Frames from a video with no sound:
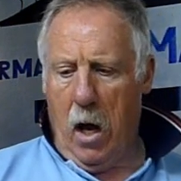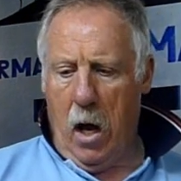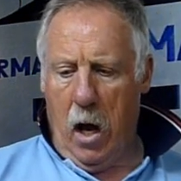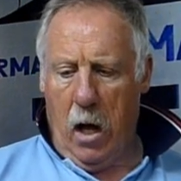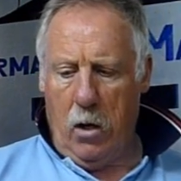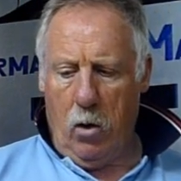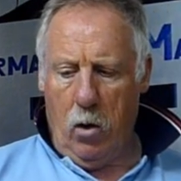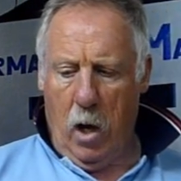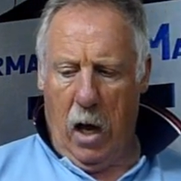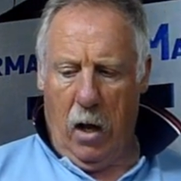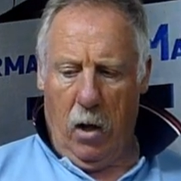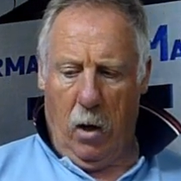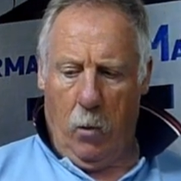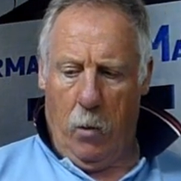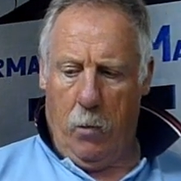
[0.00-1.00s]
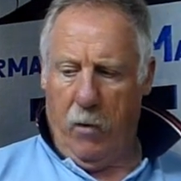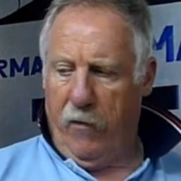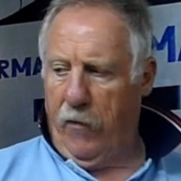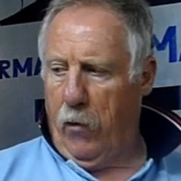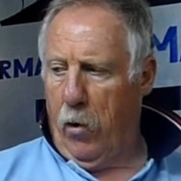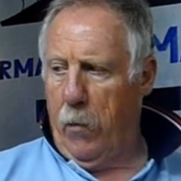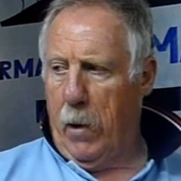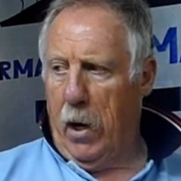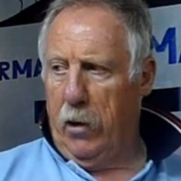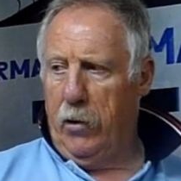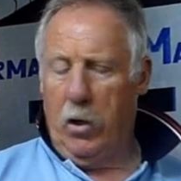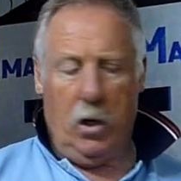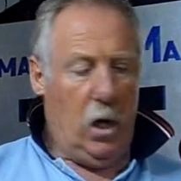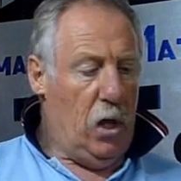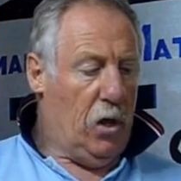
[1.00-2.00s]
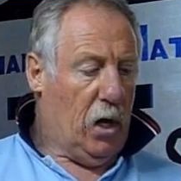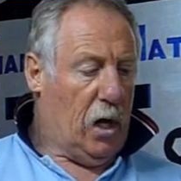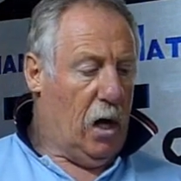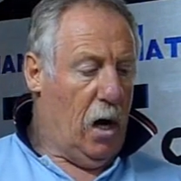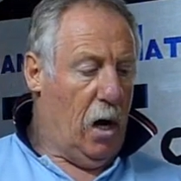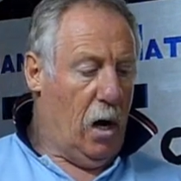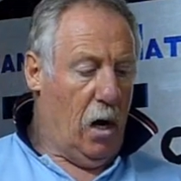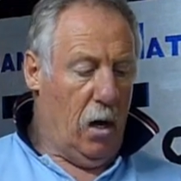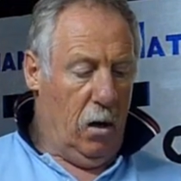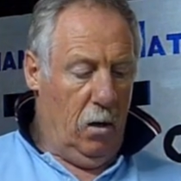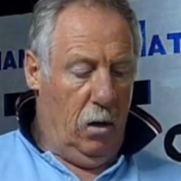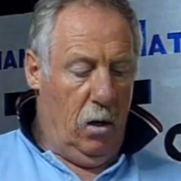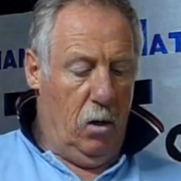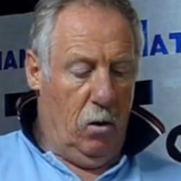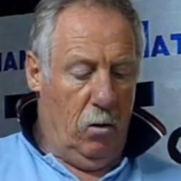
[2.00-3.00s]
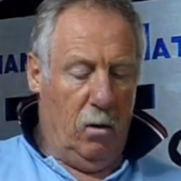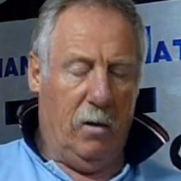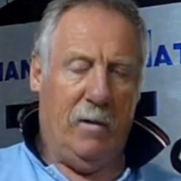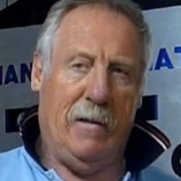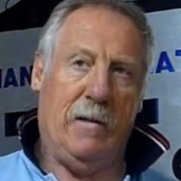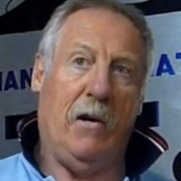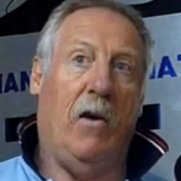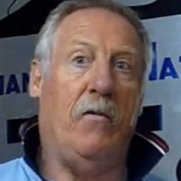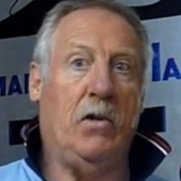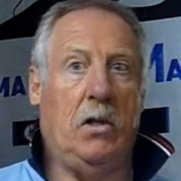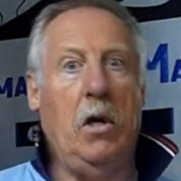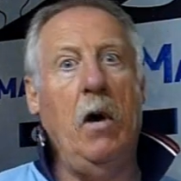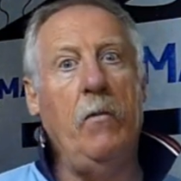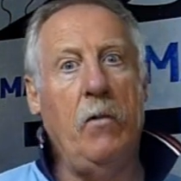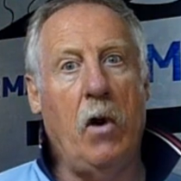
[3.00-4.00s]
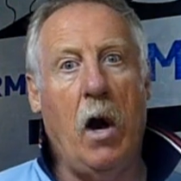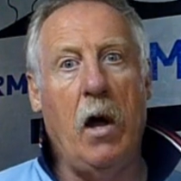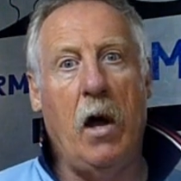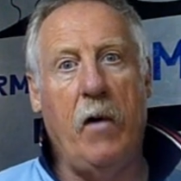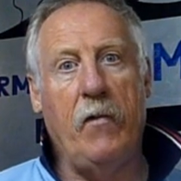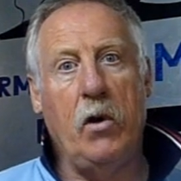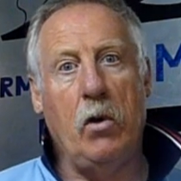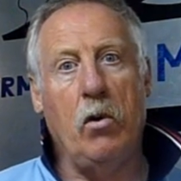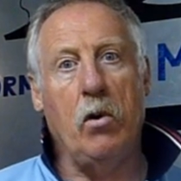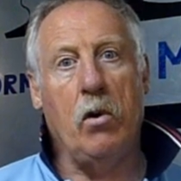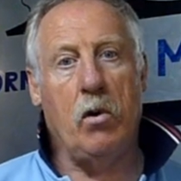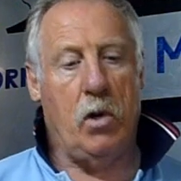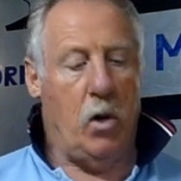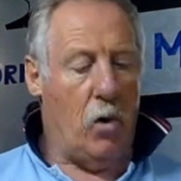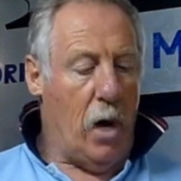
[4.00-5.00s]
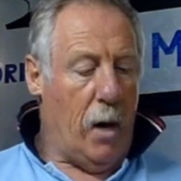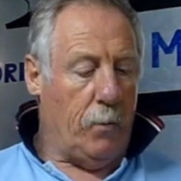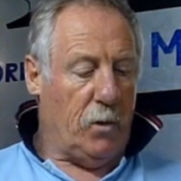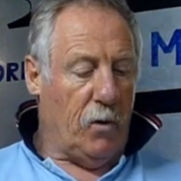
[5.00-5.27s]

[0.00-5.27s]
I don't know how that would perform underneath the car, you know, because obviously I haven't got it on the ramps.